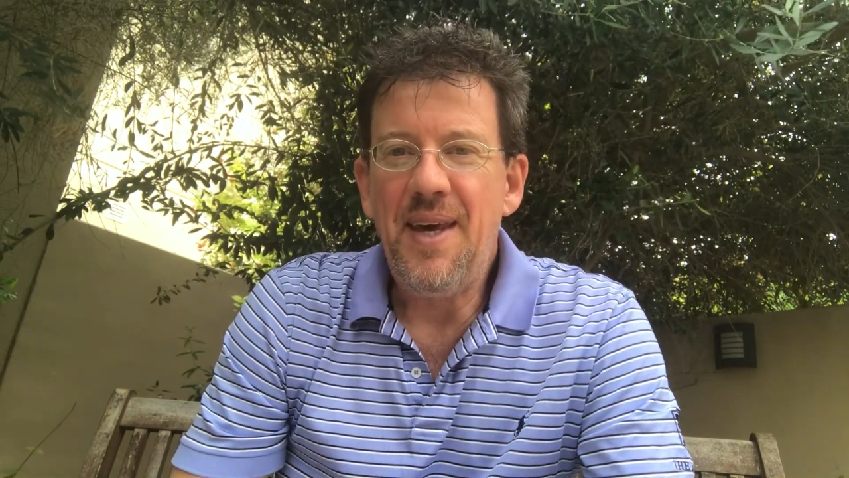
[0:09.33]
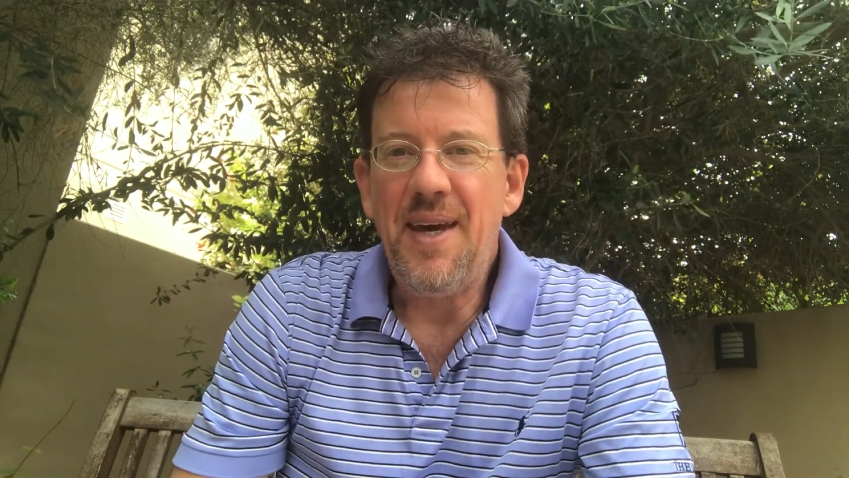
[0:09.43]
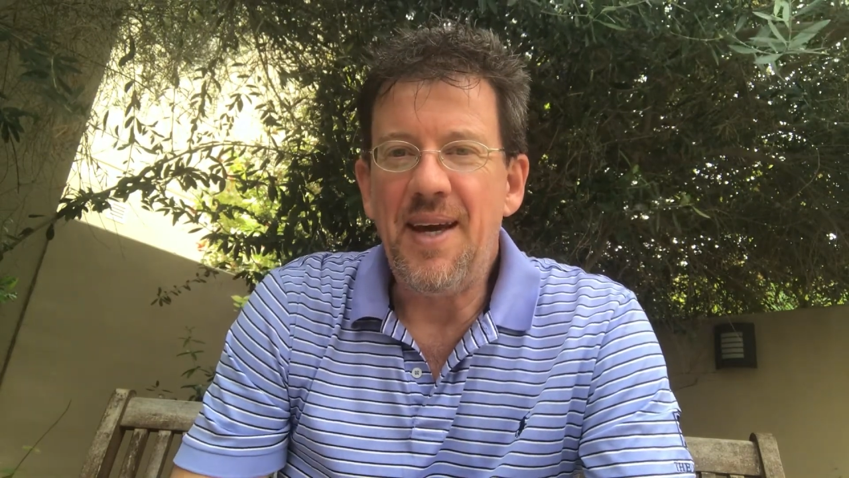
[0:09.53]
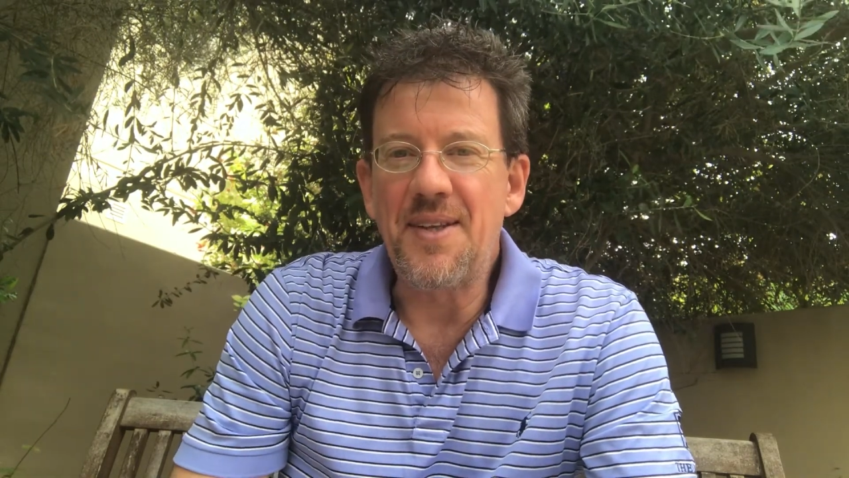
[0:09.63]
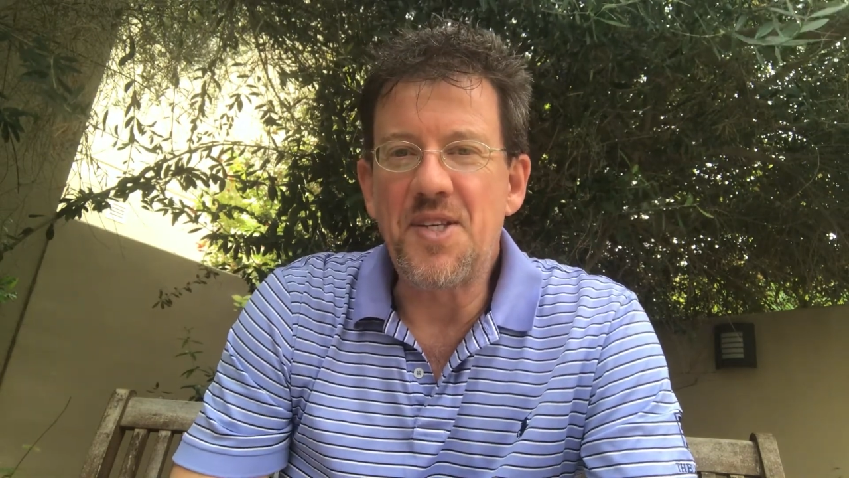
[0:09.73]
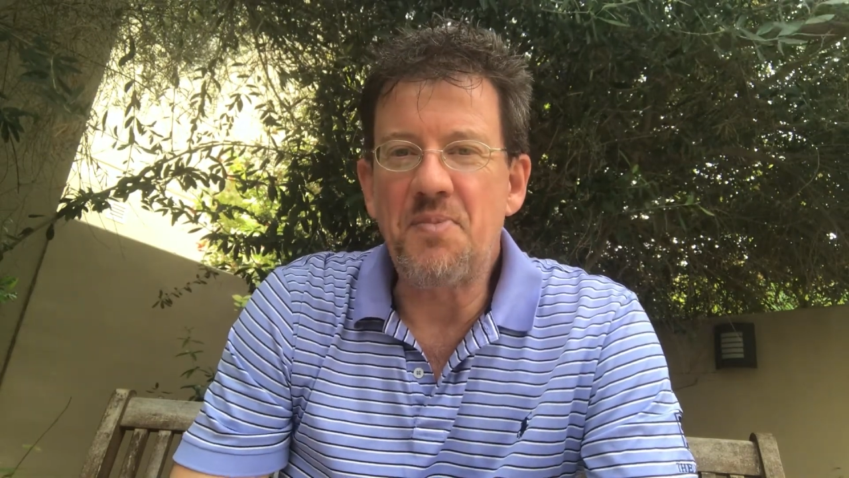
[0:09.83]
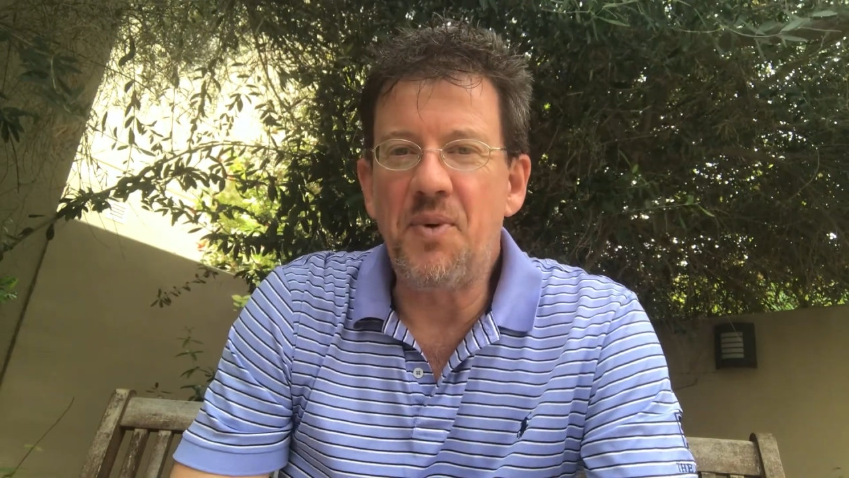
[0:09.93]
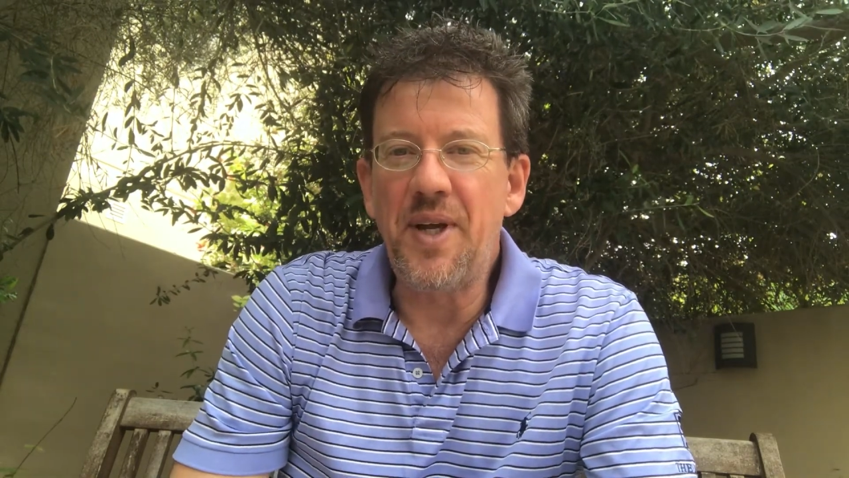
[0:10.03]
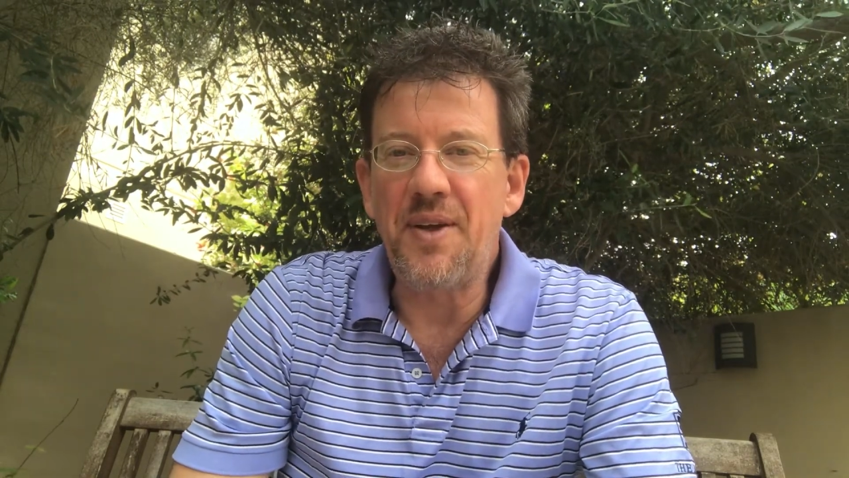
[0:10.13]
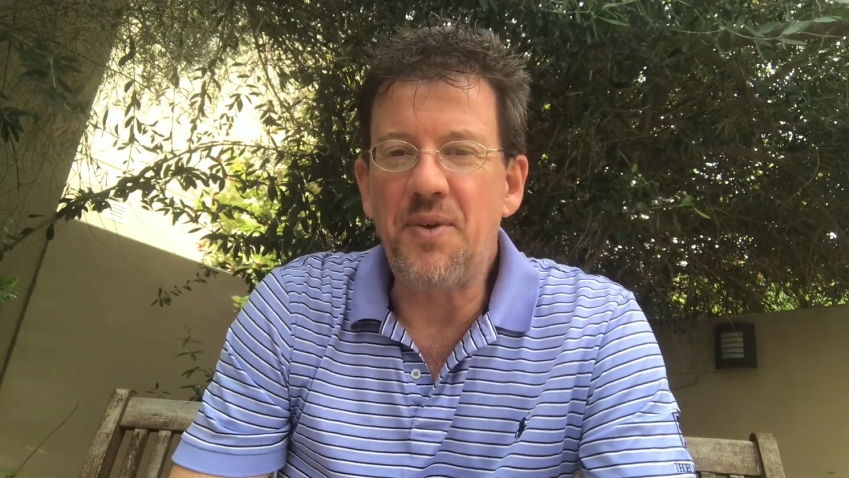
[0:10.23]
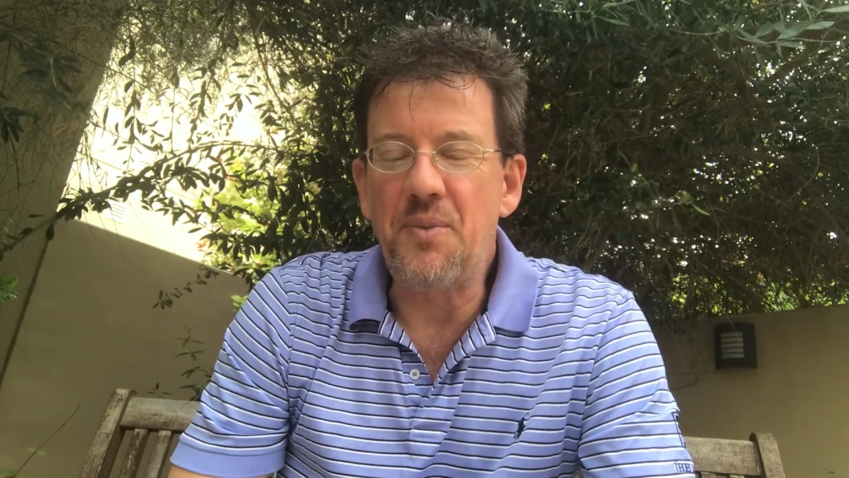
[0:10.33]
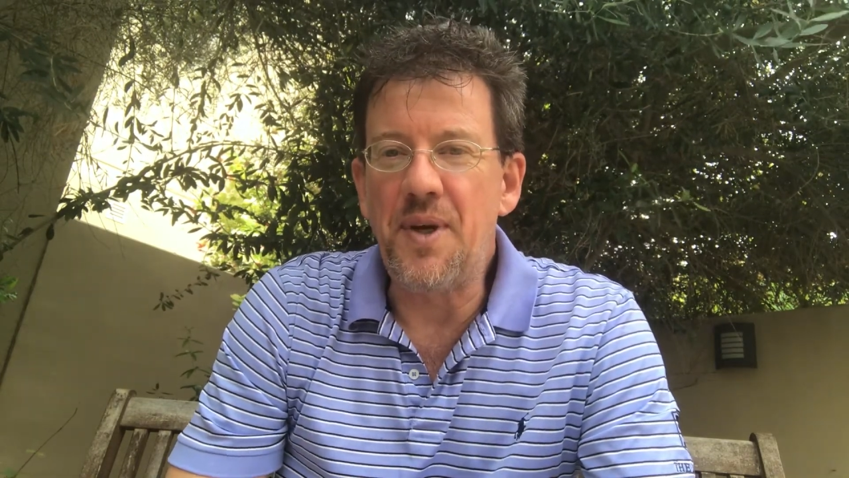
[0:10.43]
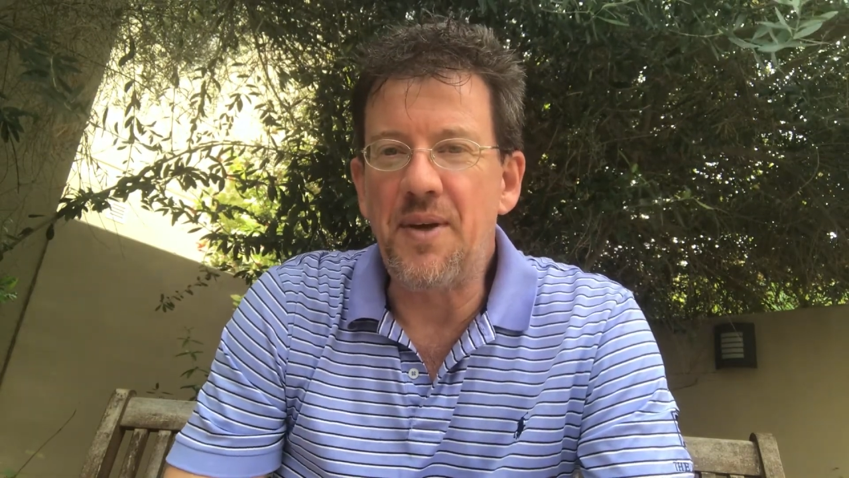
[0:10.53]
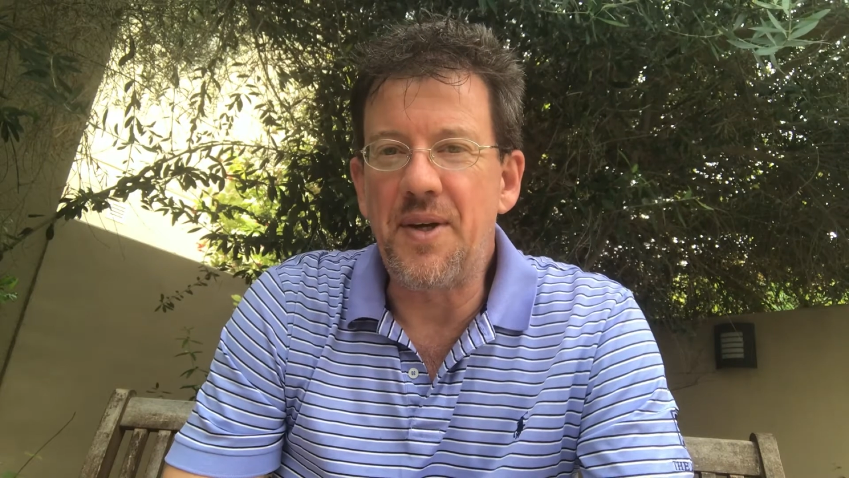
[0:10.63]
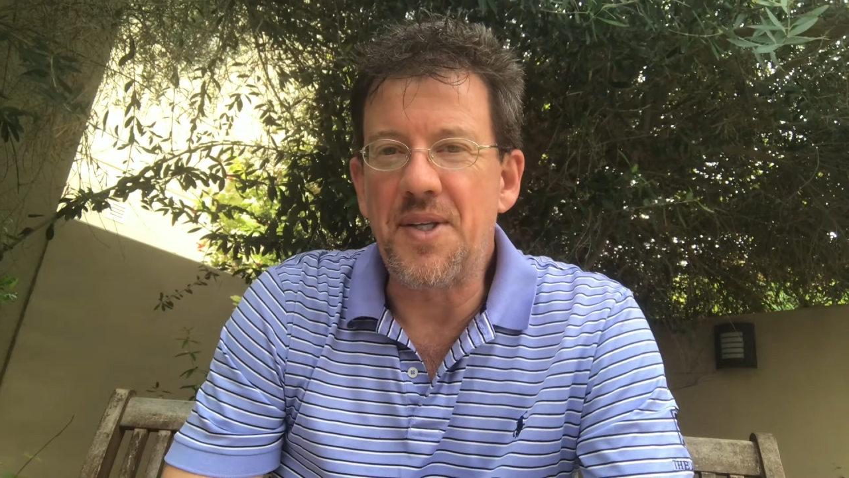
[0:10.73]
And this morning I thought
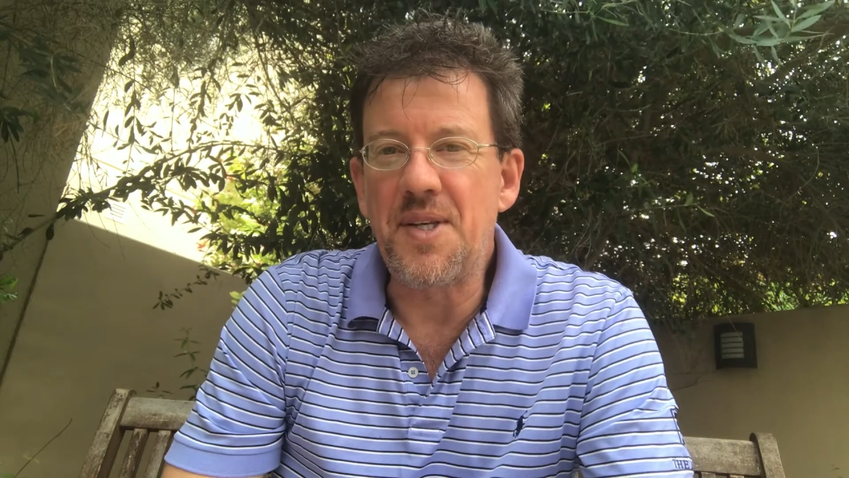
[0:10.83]
we'd look at